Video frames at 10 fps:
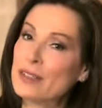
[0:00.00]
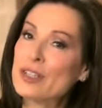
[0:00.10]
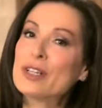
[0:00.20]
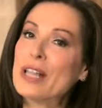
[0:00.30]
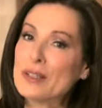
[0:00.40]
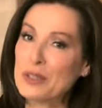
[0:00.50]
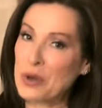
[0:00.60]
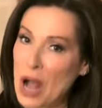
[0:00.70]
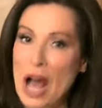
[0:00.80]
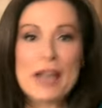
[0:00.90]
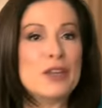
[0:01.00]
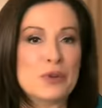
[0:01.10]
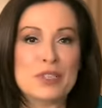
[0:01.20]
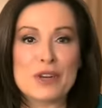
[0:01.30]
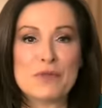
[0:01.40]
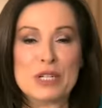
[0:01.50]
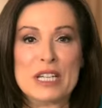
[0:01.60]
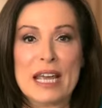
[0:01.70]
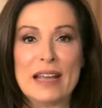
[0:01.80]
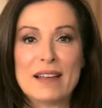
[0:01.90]
it's the cleanser I use every
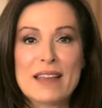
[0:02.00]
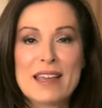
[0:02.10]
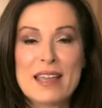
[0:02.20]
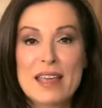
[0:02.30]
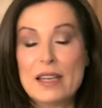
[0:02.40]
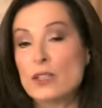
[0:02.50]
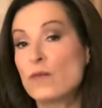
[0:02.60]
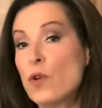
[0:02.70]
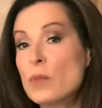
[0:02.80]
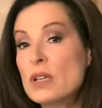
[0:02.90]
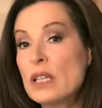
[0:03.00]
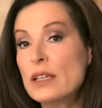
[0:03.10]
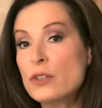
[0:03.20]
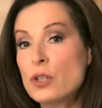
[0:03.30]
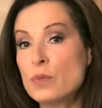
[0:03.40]
day. It is formulated to